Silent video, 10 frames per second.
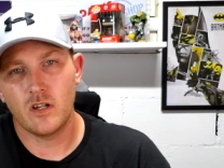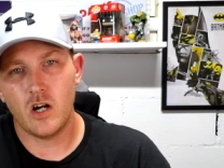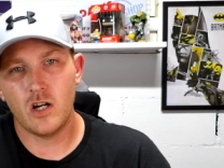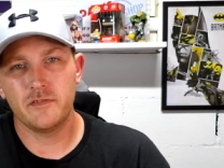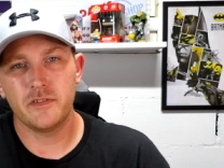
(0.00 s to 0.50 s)

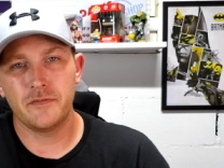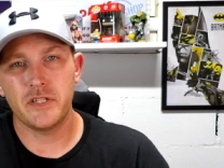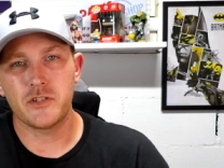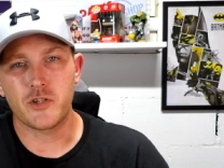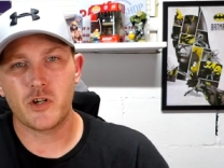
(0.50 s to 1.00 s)
off of
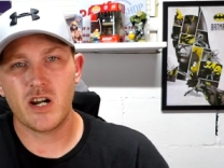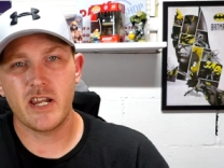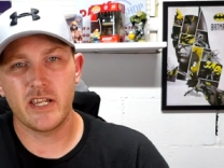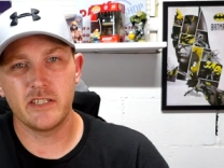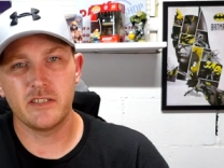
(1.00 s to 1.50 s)
his
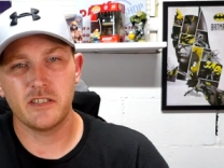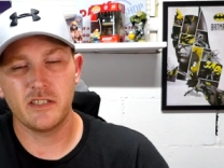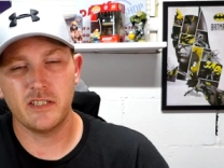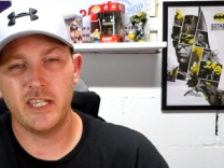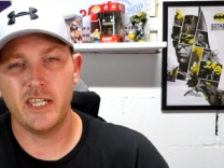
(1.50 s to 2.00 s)
trays,
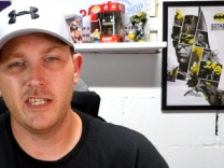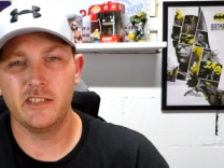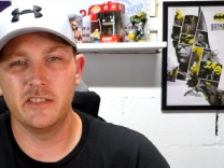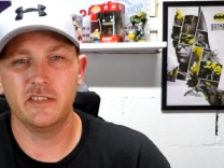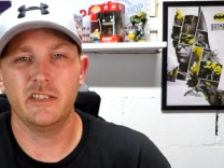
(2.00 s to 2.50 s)

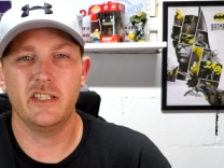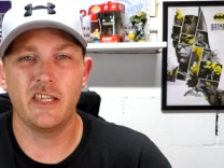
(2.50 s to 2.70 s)
and